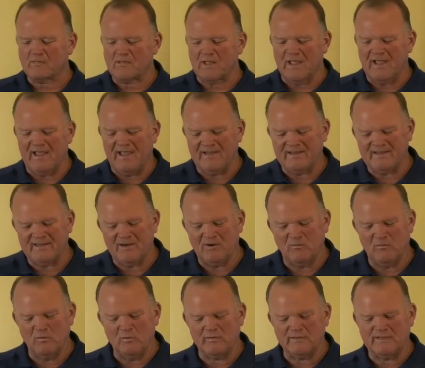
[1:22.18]
and uh,
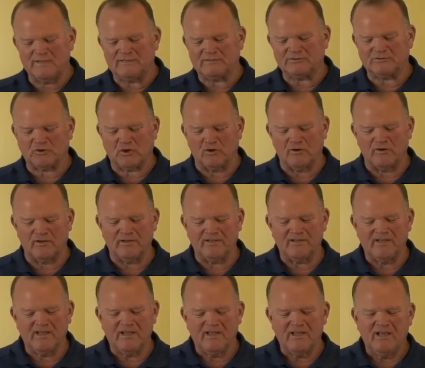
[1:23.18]
we'll get
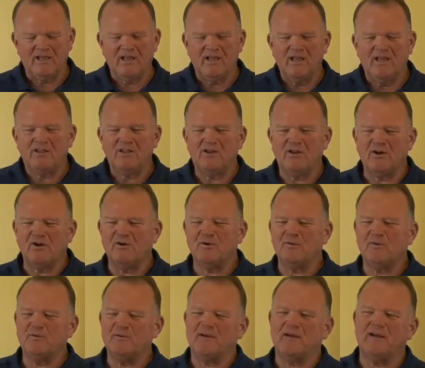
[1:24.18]
started. You
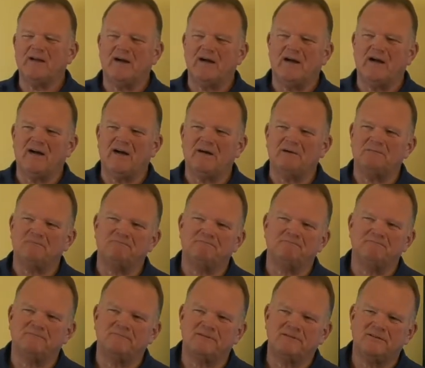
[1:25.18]
know,
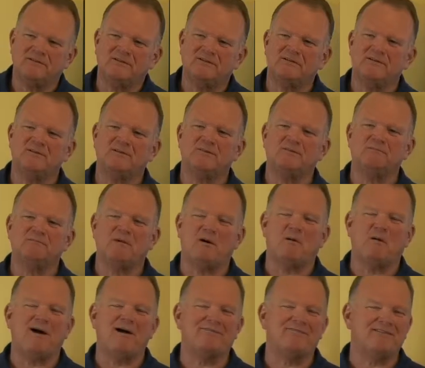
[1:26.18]
um, my
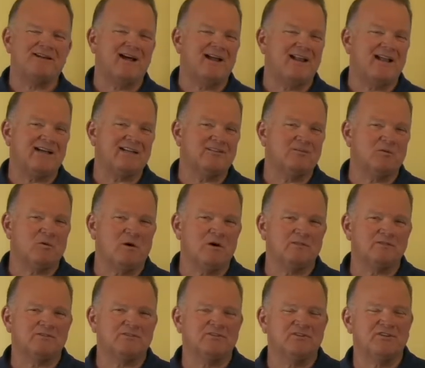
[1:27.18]
wife and I like to
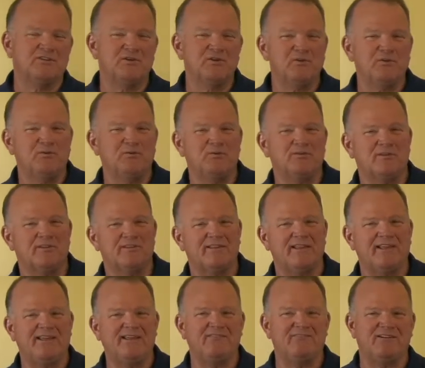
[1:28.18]
watch the news in
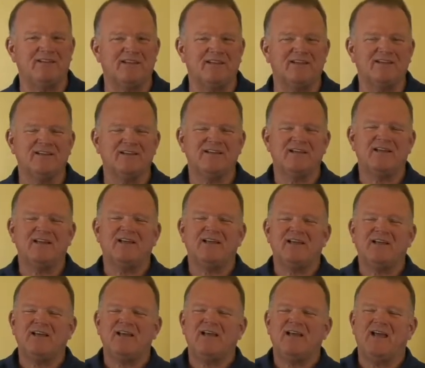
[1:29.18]
the evening.
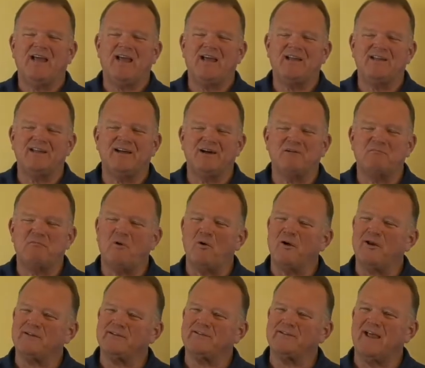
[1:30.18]
And uh,
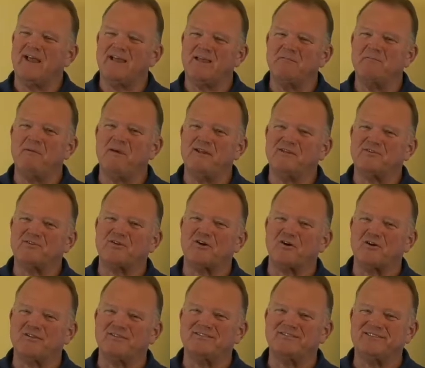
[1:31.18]
boy, it can be
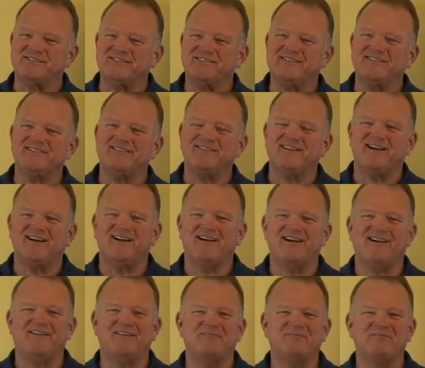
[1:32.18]
discouraging.
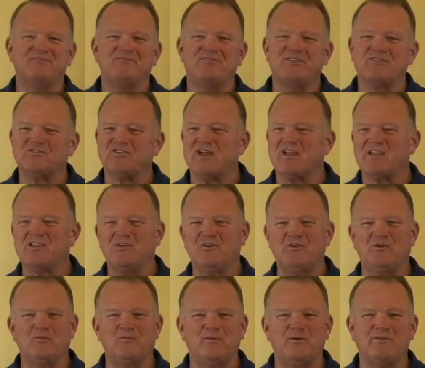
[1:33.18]
Um, just like
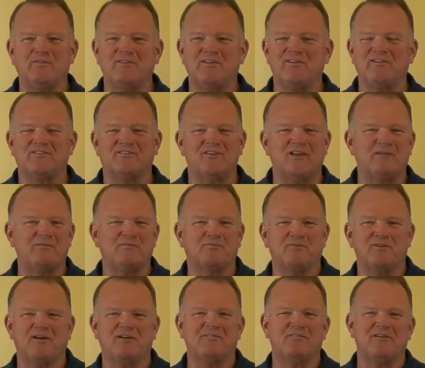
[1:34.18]
you, we see the same
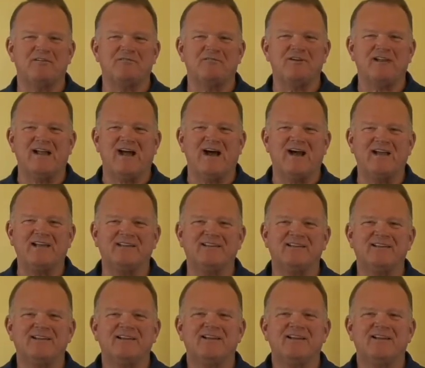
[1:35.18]
stuff every night